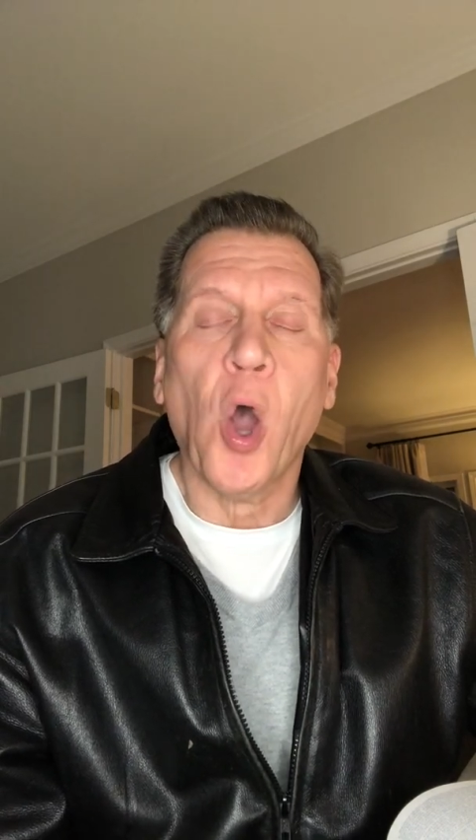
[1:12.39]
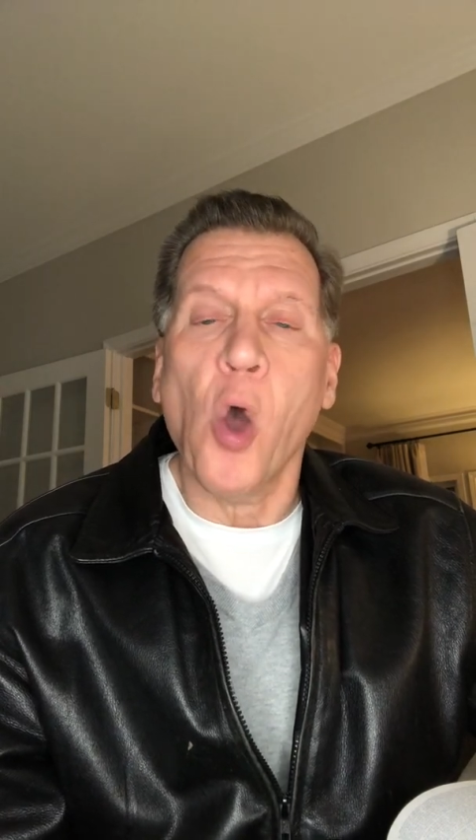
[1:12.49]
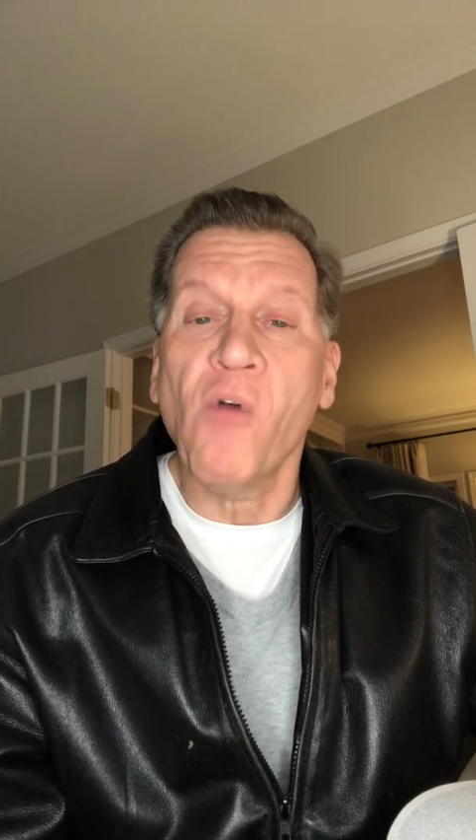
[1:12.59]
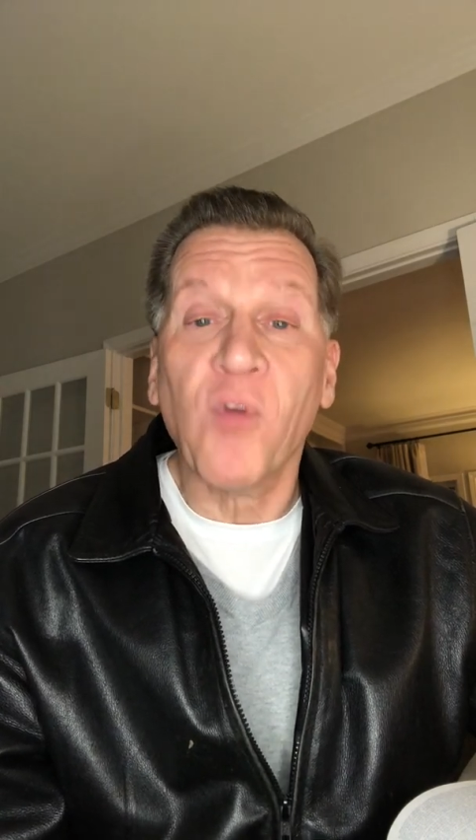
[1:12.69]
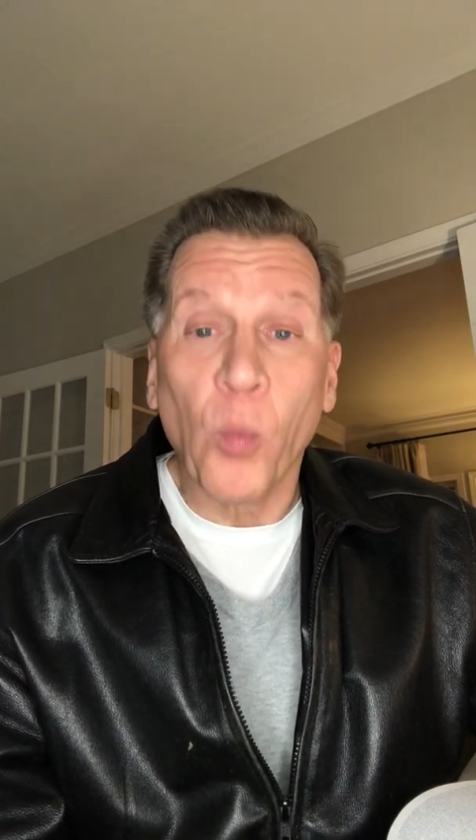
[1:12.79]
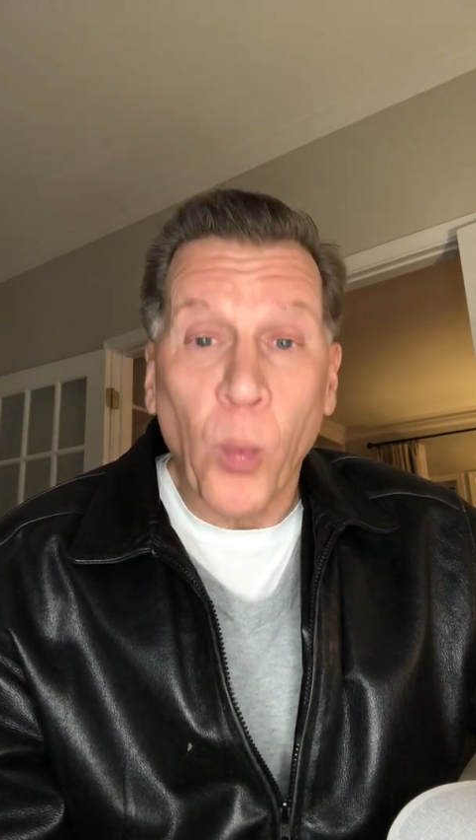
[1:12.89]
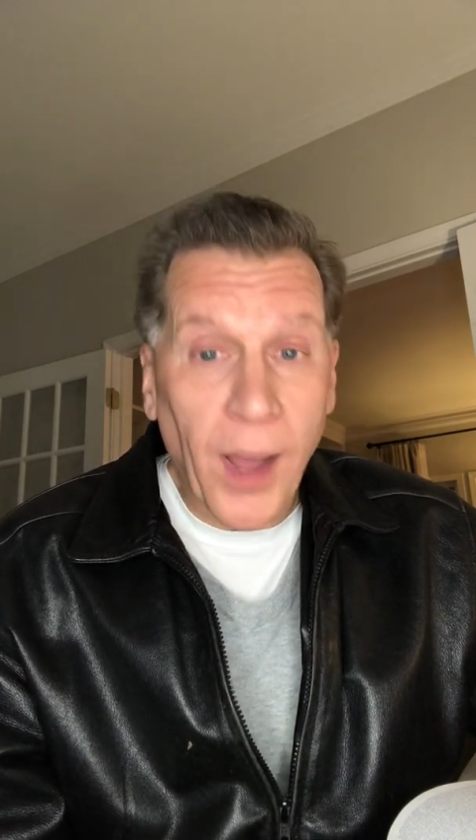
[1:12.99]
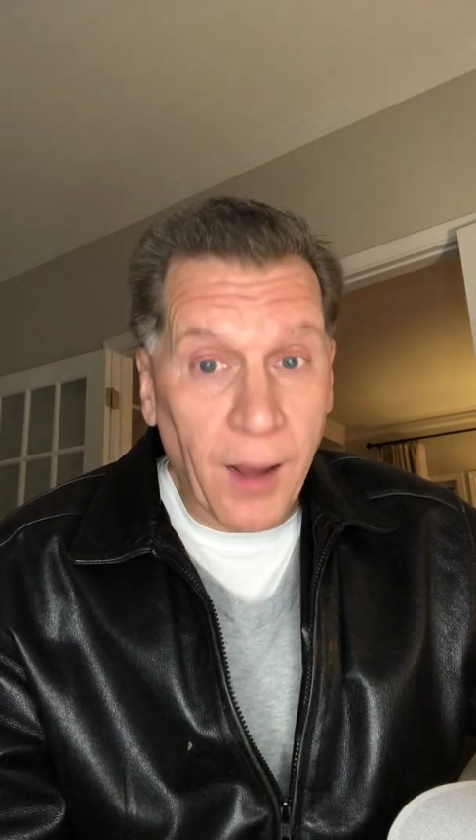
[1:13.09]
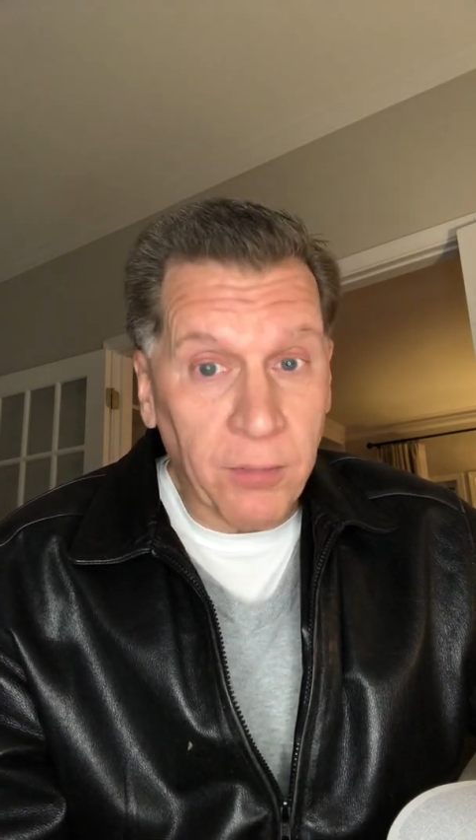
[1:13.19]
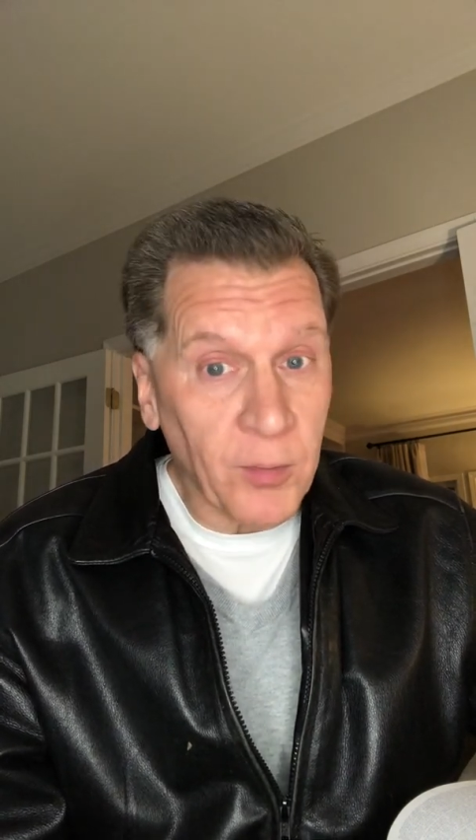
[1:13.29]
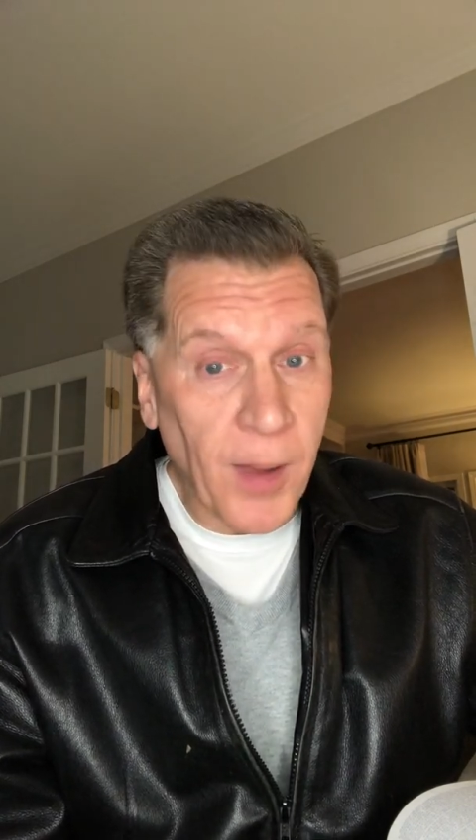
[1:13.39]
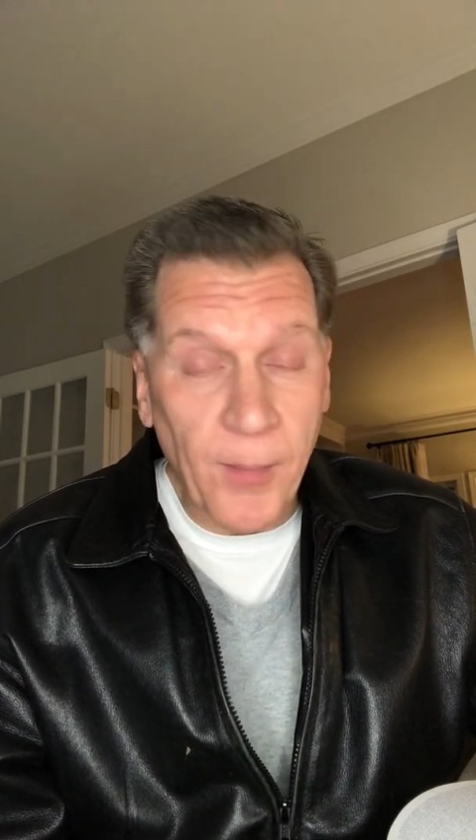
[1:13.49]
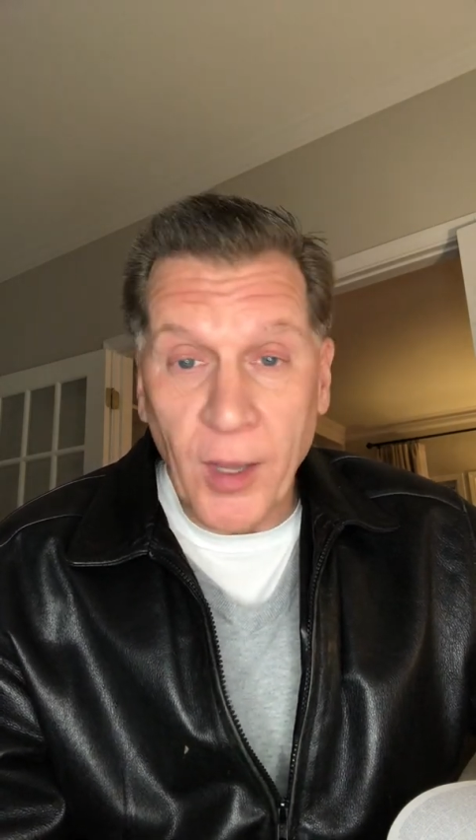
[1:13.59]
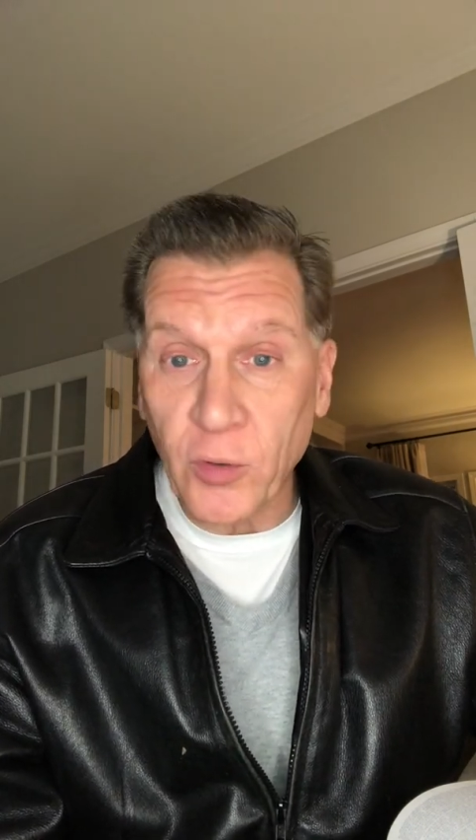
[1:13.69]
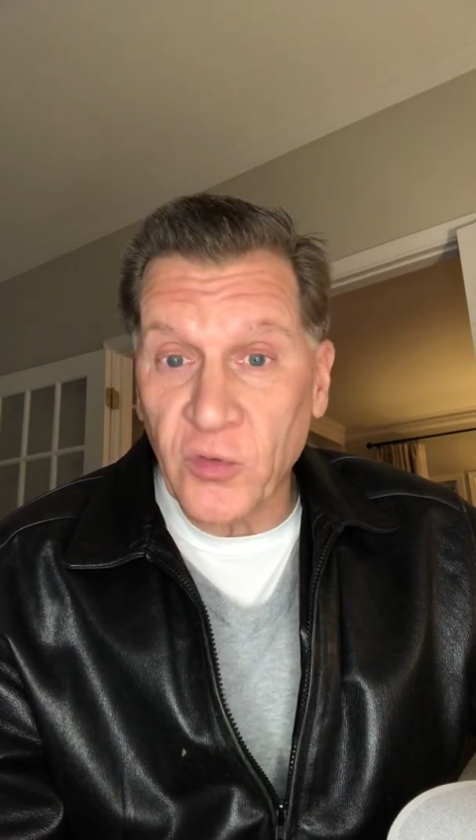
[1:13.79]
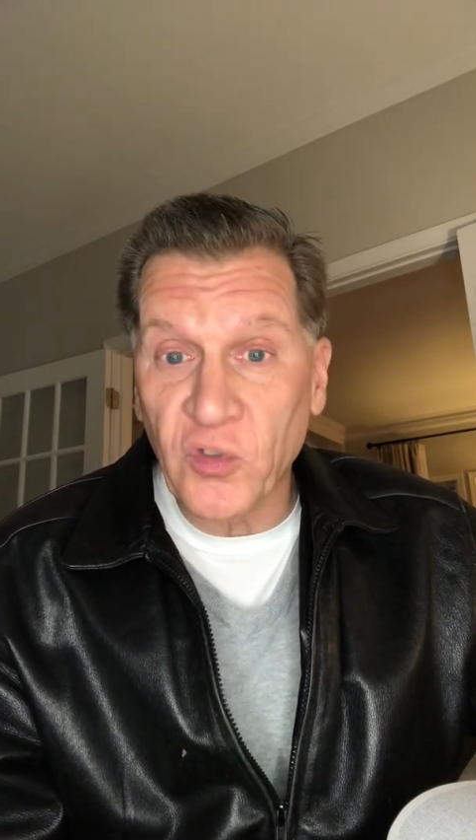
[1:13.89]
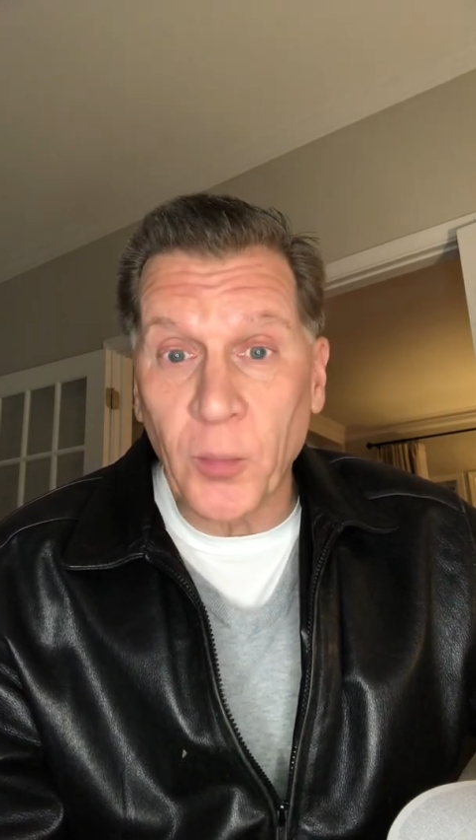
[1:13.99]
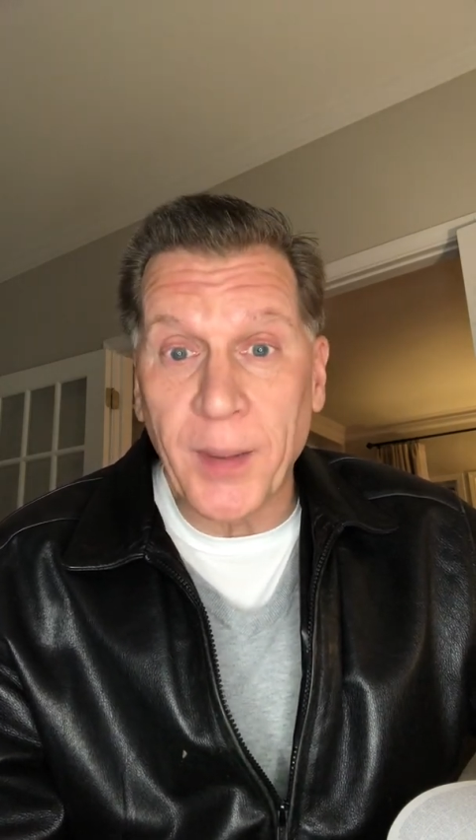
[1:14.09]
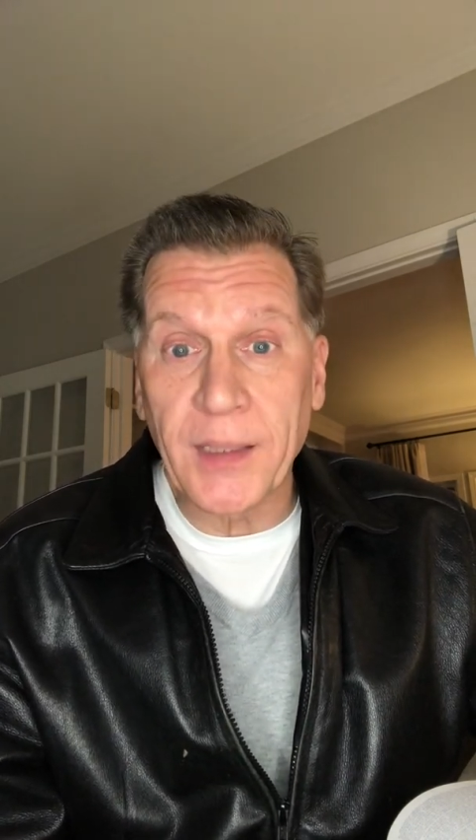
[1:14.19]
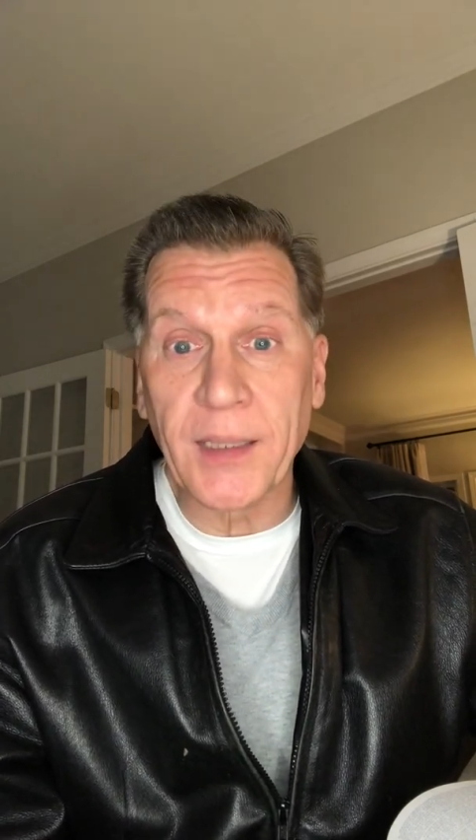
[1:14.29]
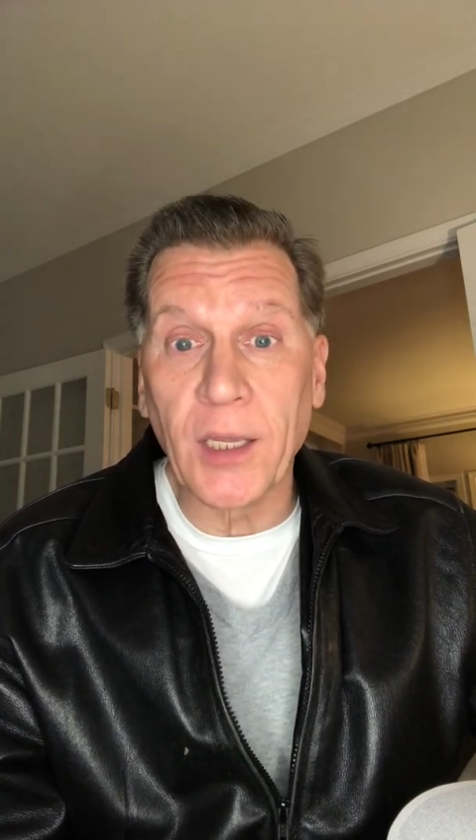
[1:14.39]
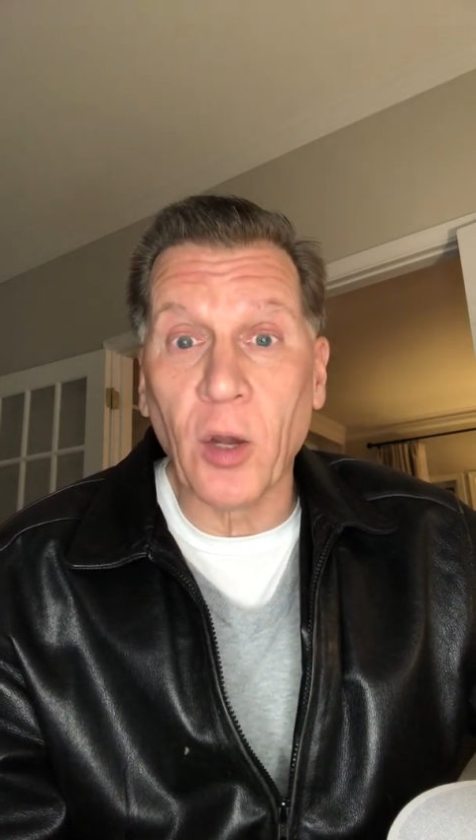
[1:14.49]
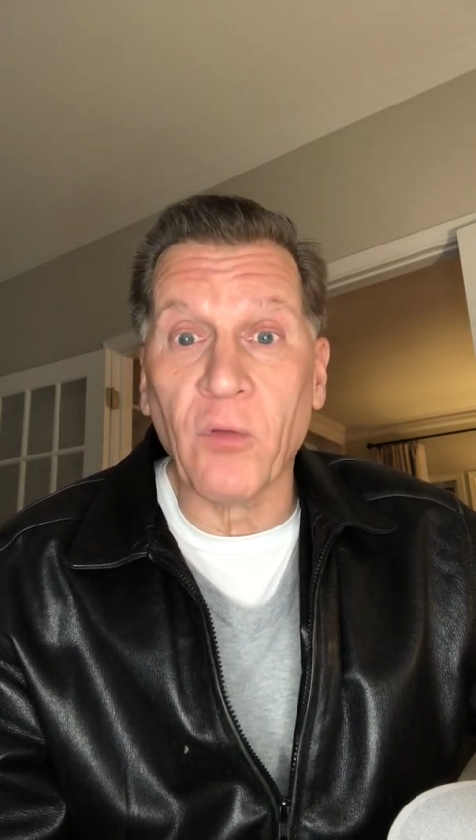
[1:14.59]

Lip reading: overwhelmed by my own stupidity,